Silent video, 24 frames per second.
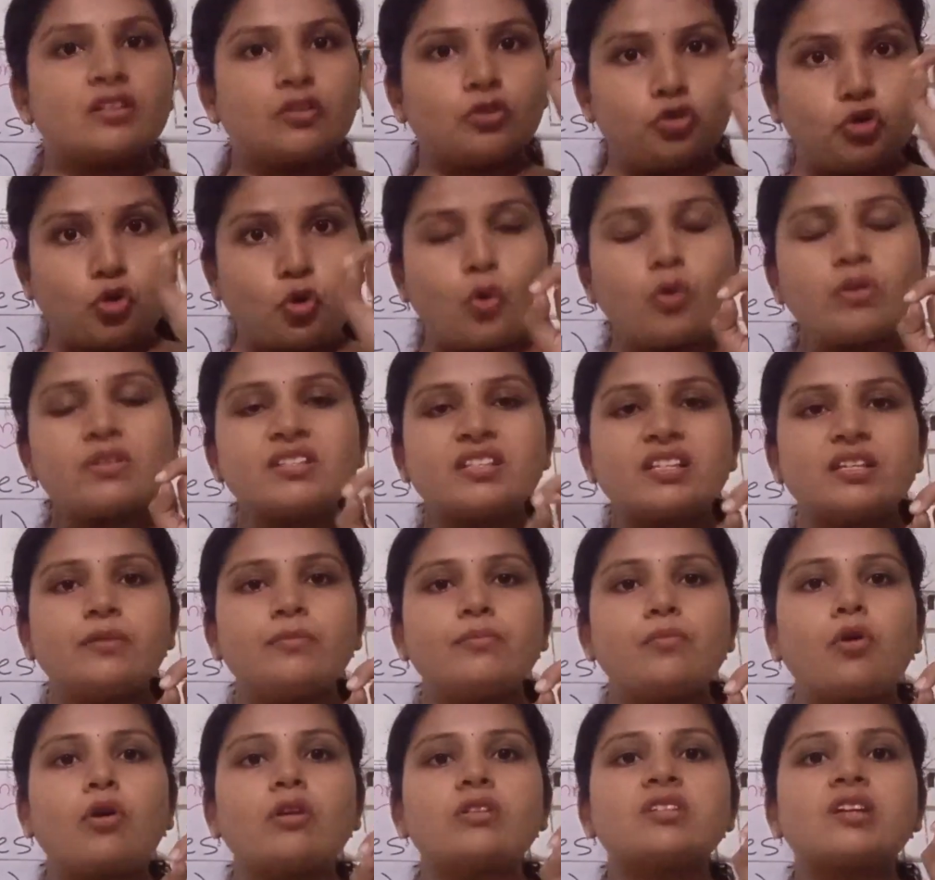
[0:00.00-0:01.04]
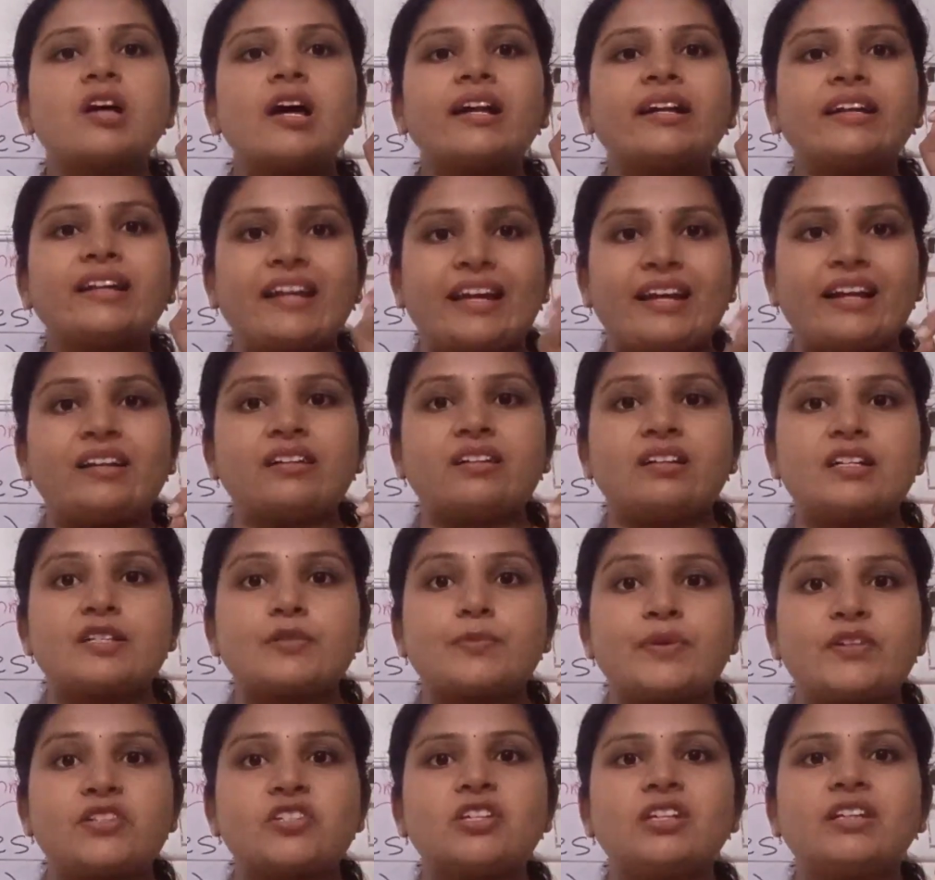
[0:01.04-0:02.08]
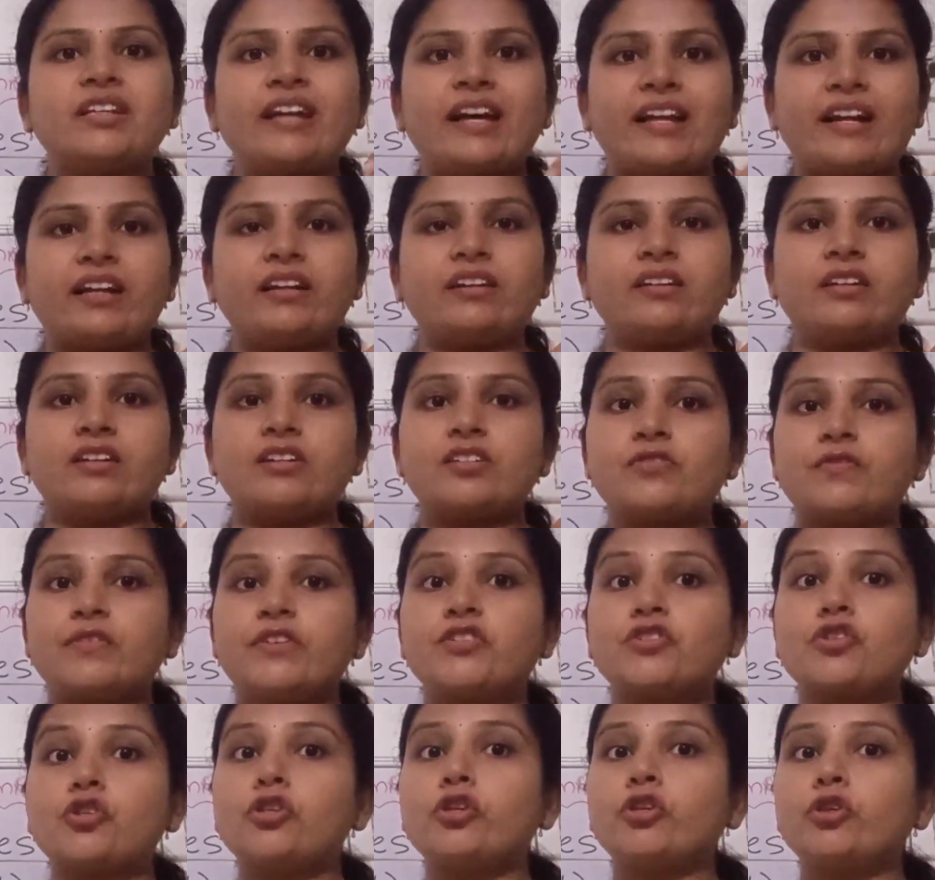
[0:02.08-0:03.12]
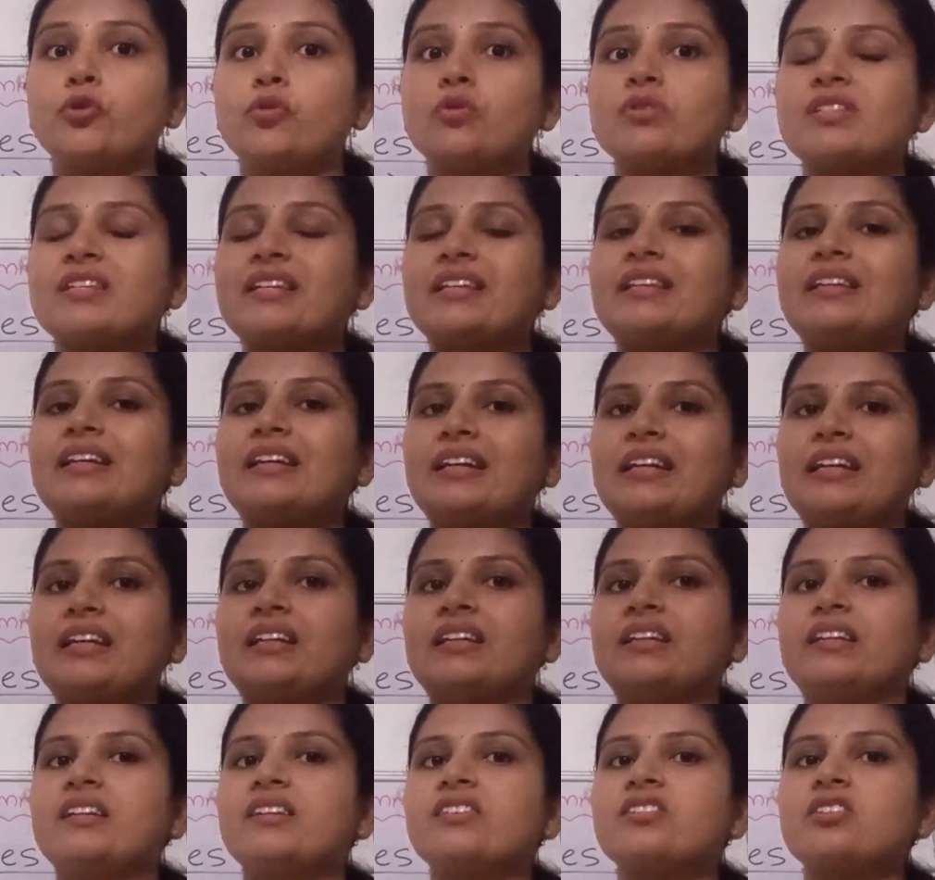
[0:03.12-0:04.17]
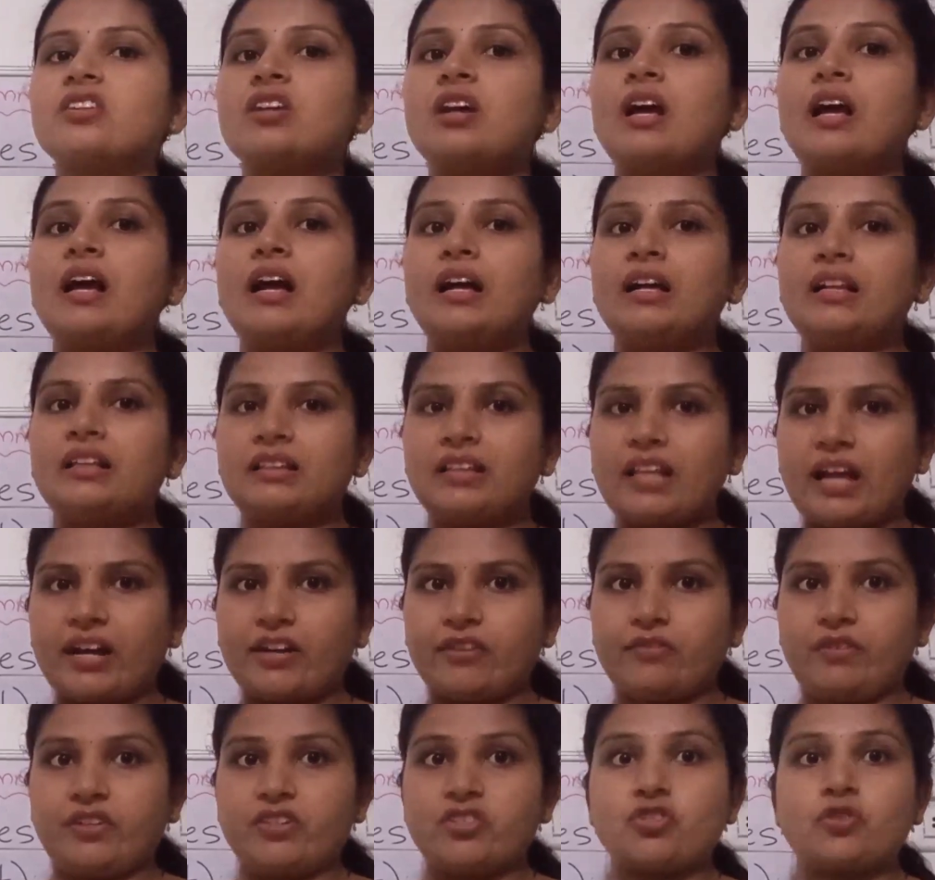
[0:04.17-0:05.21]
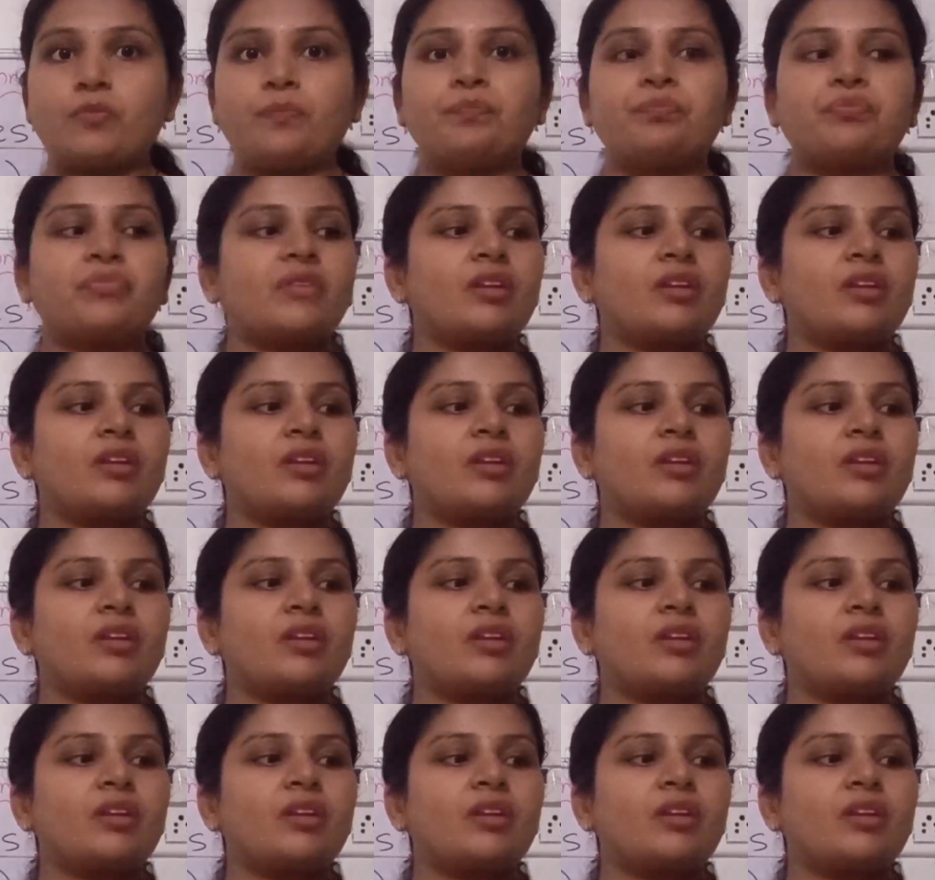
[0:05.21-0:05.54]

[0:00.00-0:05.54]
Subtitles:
those symbols are characters, special characters which you use in the English language.